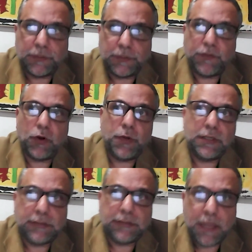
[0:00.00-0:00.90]

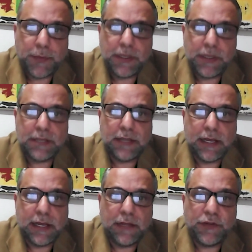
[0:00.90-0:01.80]
following step is
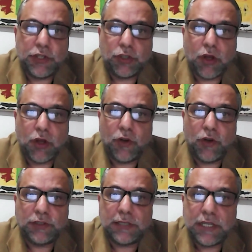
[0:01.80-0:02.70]
the definition of
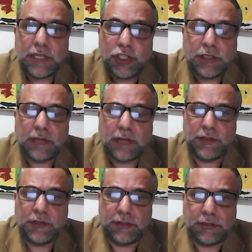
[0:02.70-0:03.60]
all strategic
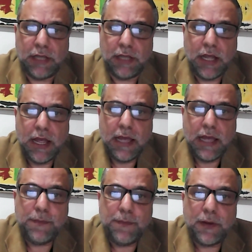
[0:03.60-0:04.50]
activities
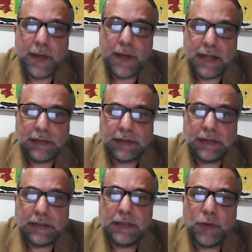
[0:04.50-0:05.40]

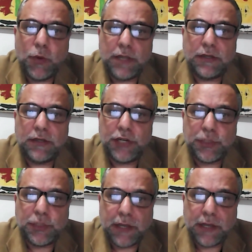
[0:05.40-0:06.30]
implemented with
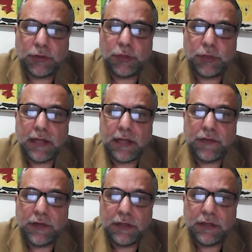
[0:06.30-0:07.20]
respect to the
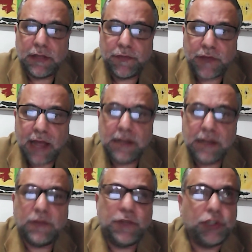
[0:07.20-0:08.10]

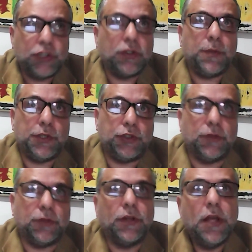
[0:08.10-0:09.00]
defined vision and
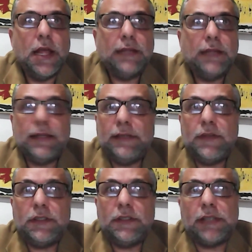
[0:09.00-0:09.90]
mission. The
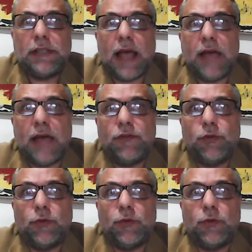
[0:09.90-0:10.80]
activities have
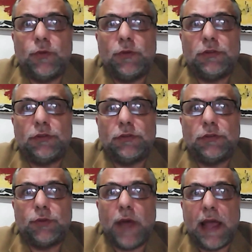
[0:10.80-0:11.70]
to
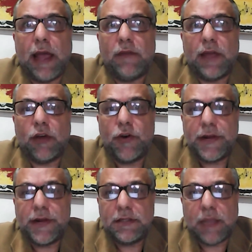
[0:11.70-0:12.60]
have a
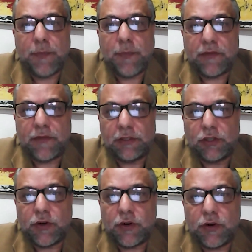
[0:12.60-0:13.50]
coherence, a perfect
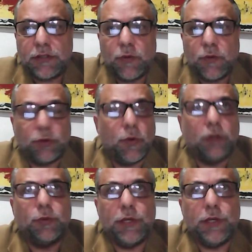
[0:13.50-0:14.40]
coherence with
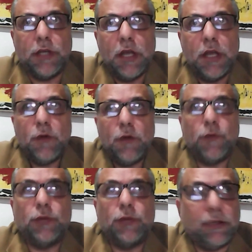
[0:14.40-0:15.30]
what we
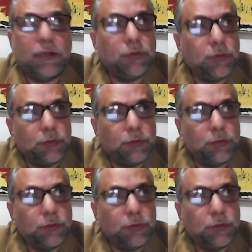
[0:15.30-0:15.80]
would like to